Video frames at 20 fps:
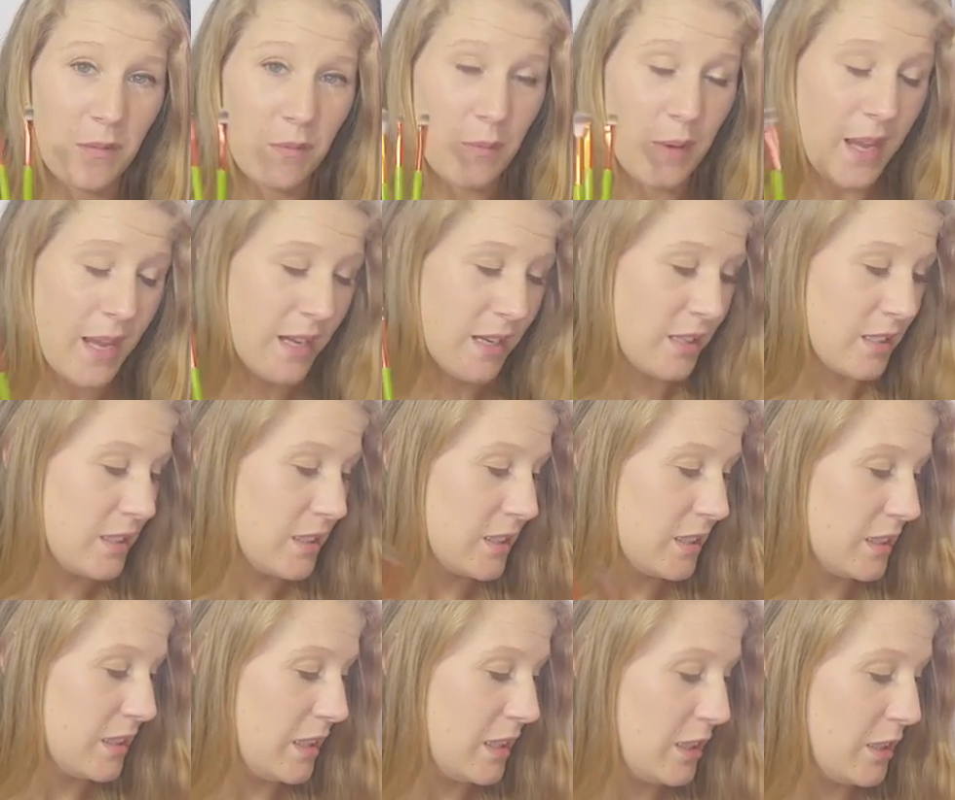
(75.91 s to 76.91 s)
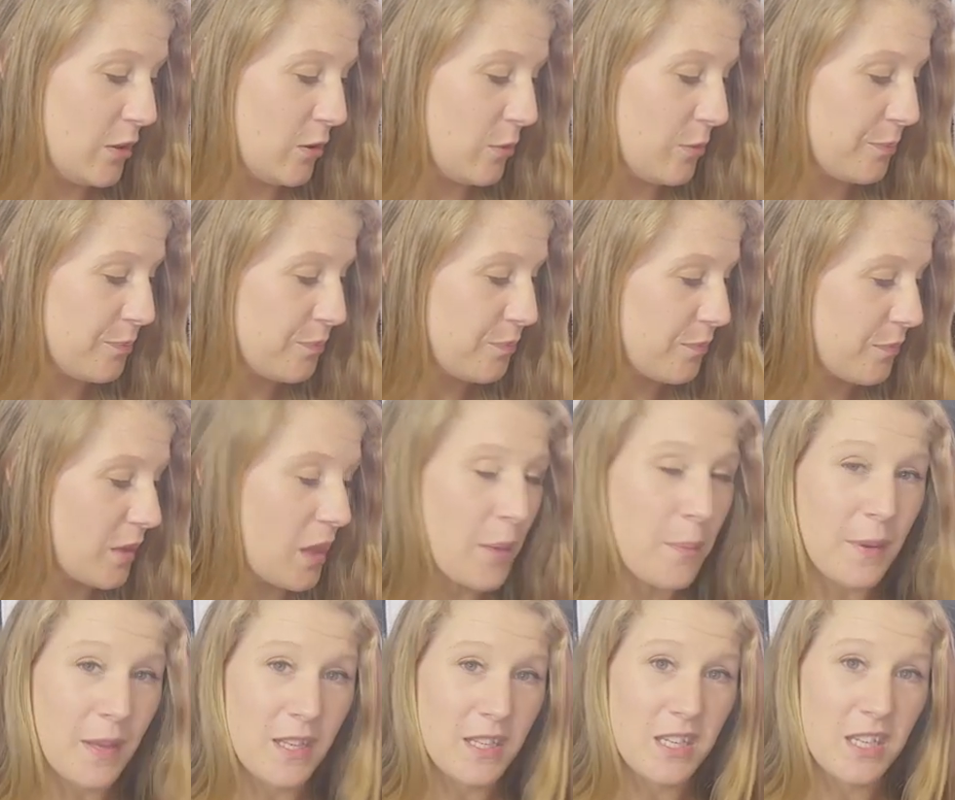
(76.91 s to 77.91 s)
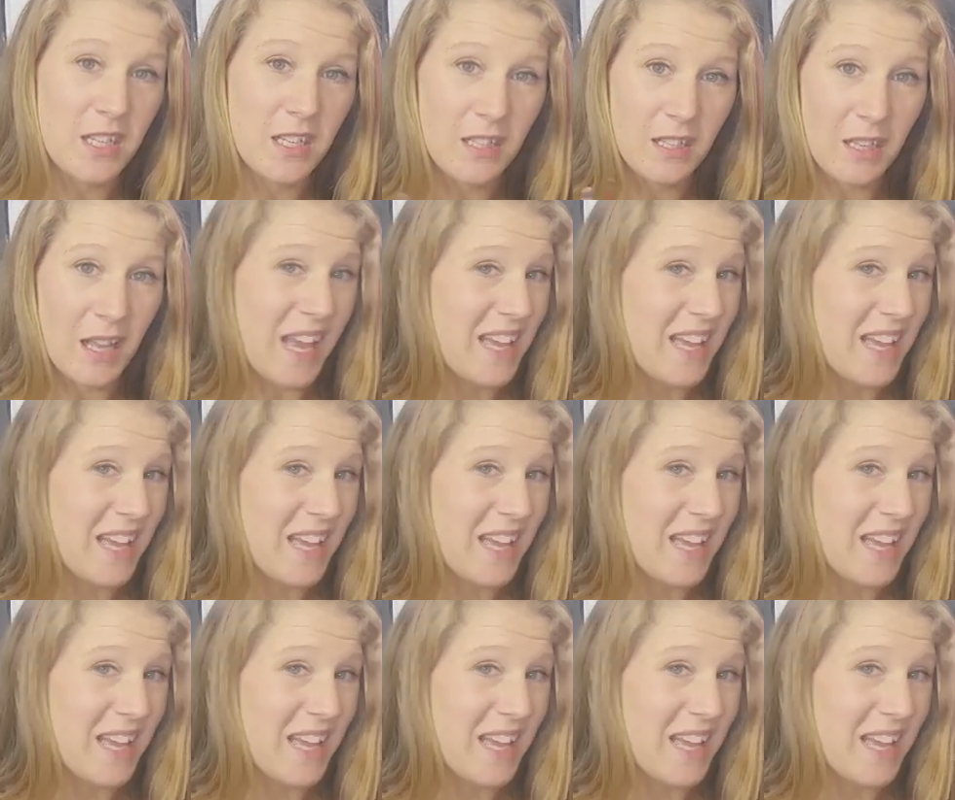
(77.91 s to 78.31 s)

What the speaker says: my opinion